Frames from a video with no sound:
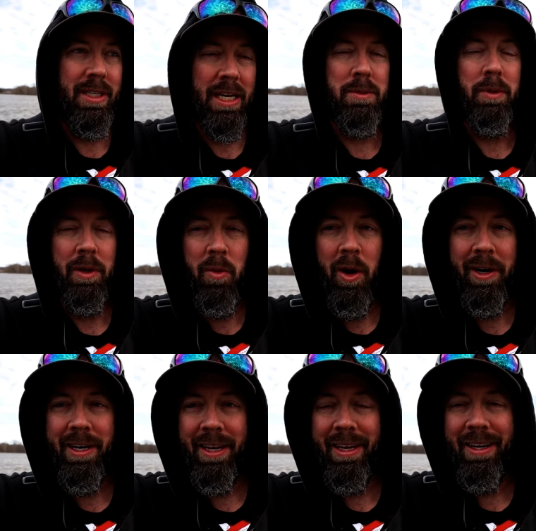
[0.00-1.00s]
desperately
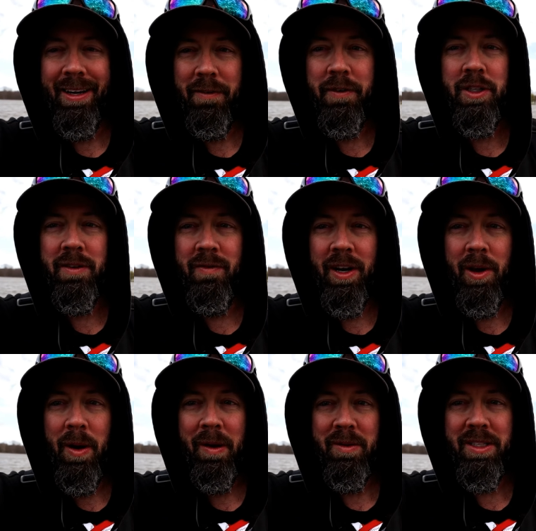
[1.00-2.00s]
wanting to get a fishing video
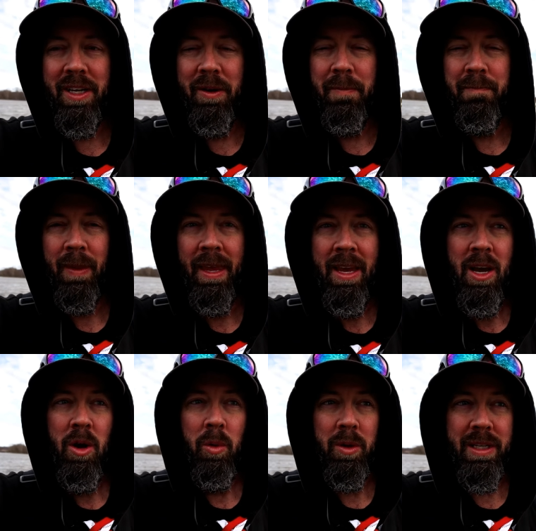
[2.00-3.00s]
out, so
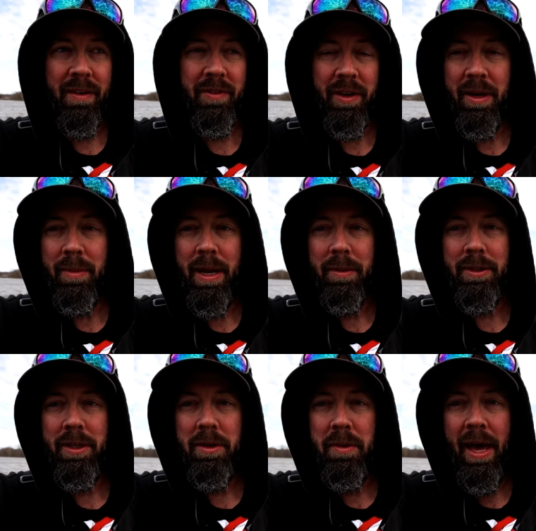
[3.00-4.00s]
we're definitely going to be able
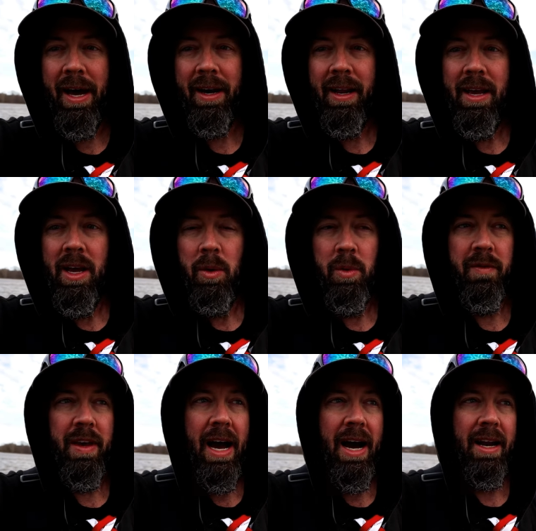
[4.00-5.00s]
to do that.
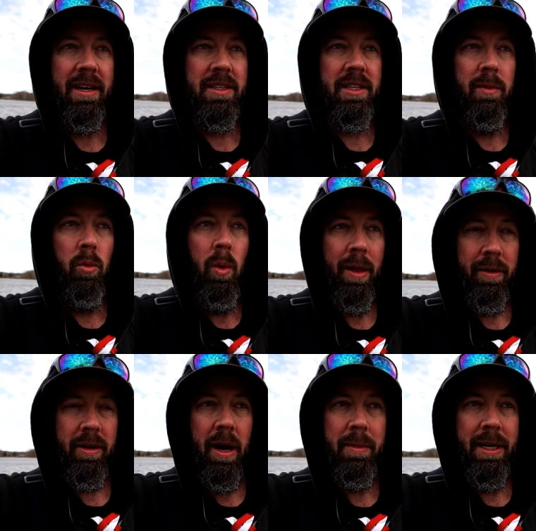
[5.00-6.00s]
We've got some
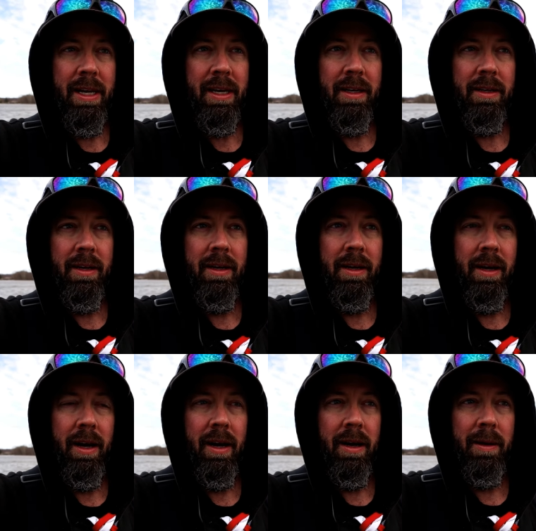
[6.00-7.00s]
weather coming in.
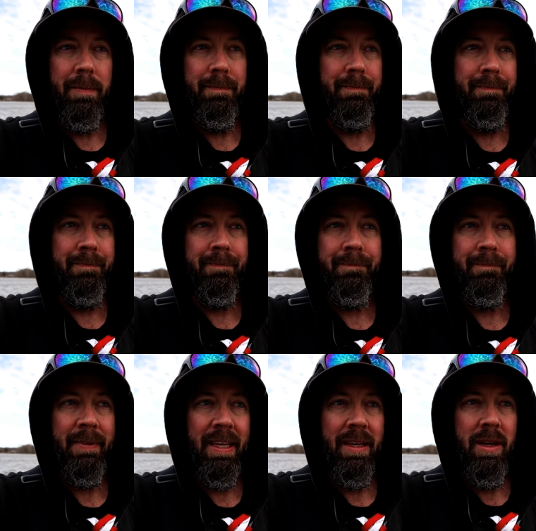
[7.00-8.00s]

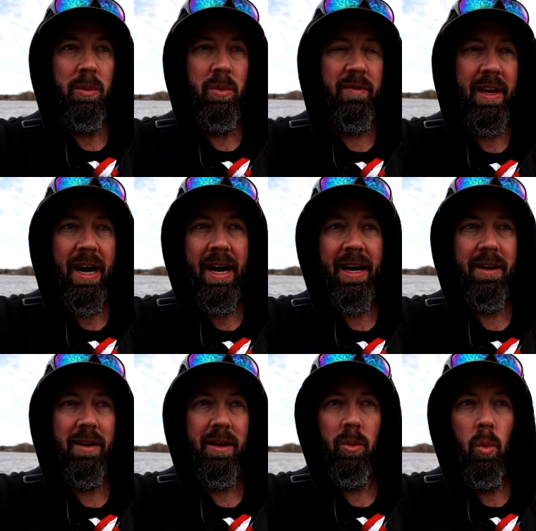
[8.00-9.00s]
Um, we've got
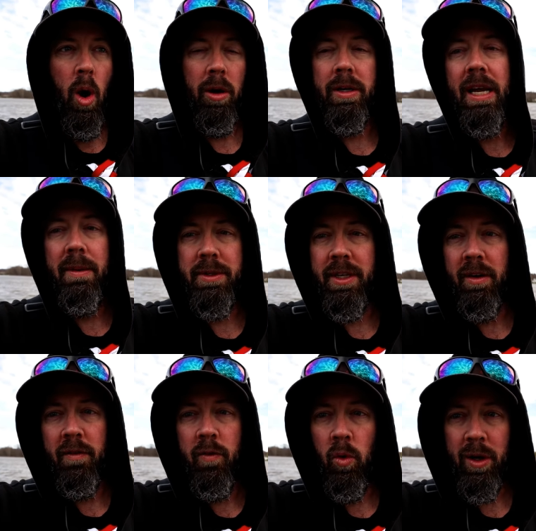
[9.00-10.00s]
water temps that
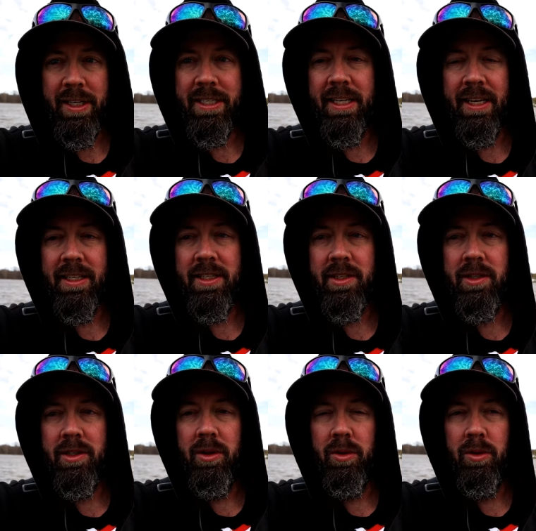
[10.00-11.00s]
are 46
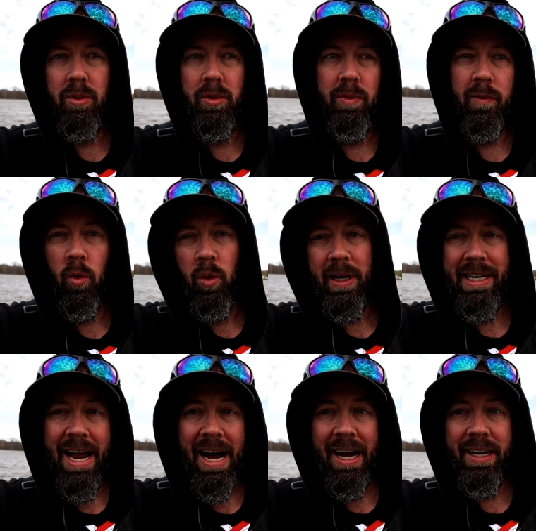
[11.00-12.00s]
to
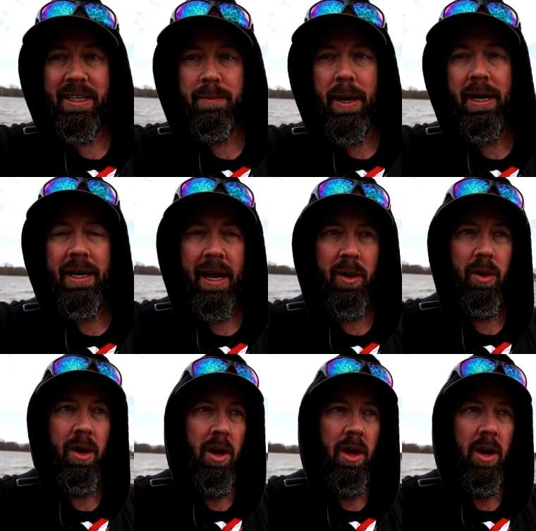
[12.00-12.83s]
49, depending on